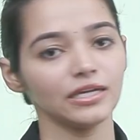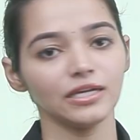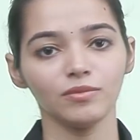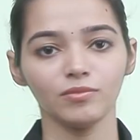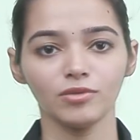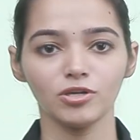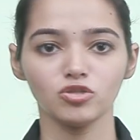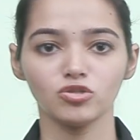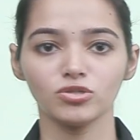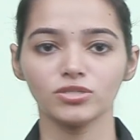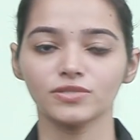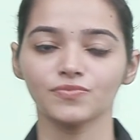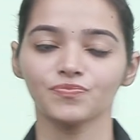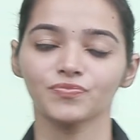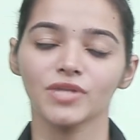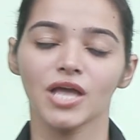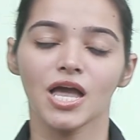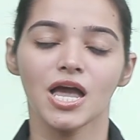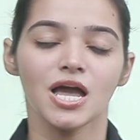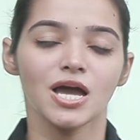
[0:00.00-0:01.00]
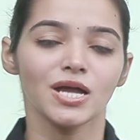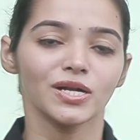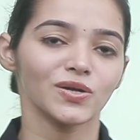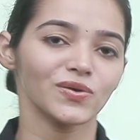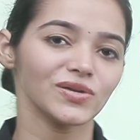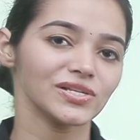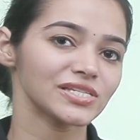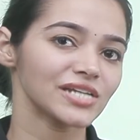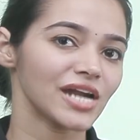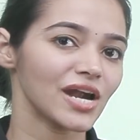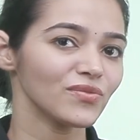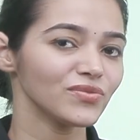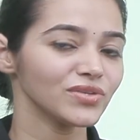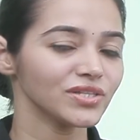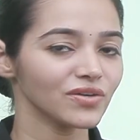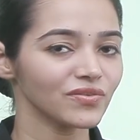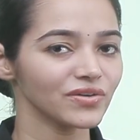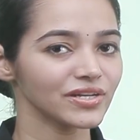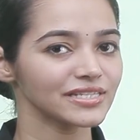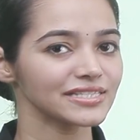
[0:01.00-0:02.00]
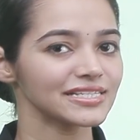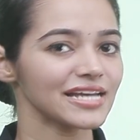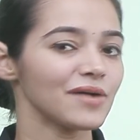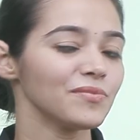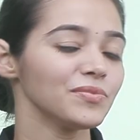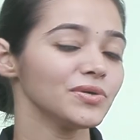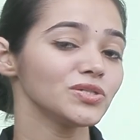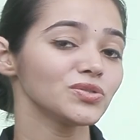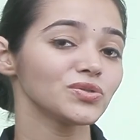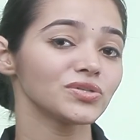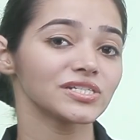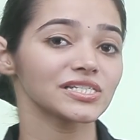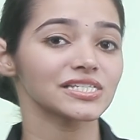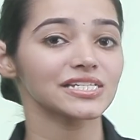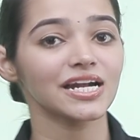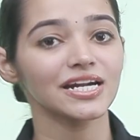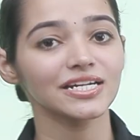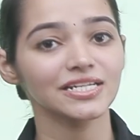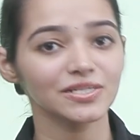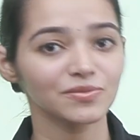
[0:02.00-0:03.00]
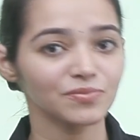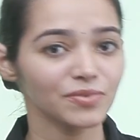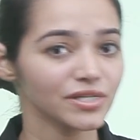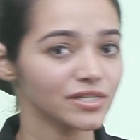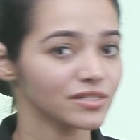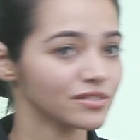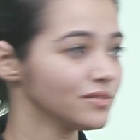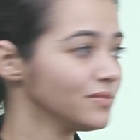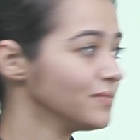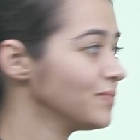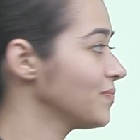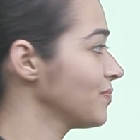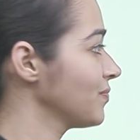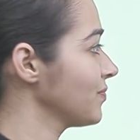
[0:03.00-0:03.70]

images. Now let's start with our example to understand it better.